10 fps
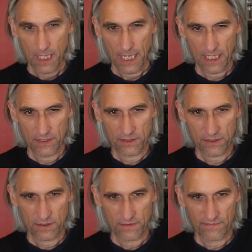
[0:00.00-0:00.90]

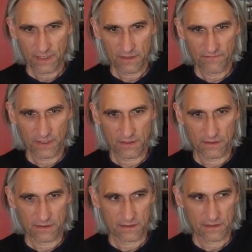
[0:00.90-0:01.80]
and Van der
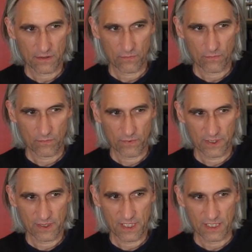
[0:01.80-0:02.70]
Wiel
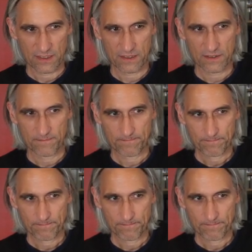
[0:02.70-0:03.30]
with this